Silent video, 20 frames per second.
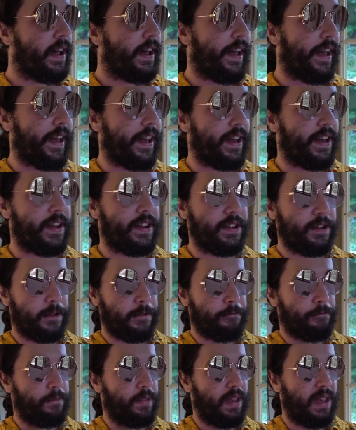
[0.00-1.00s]
And
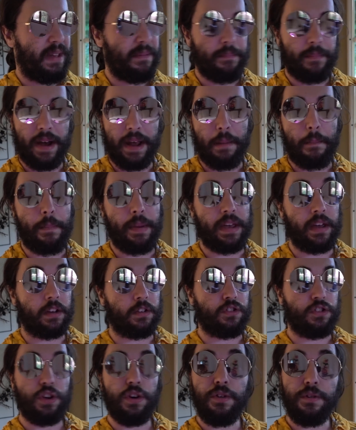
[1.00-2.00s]
it might be a
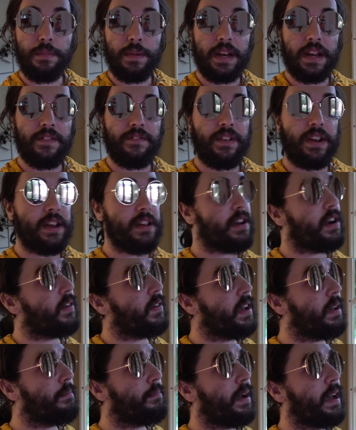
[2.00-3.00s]
2-minute video,
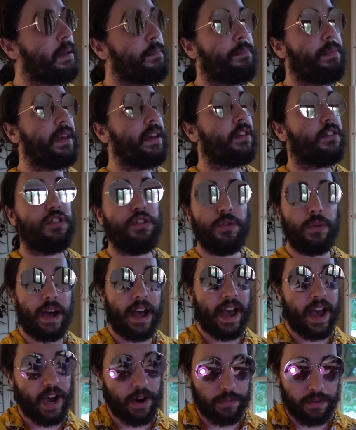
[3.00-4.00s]
it might be a
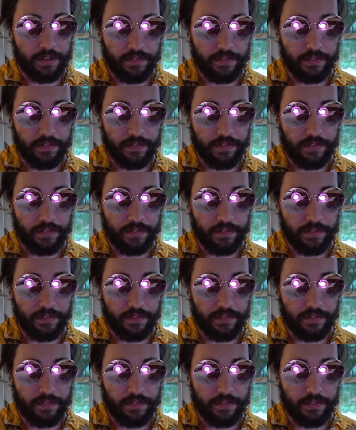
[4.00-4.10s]
2-hour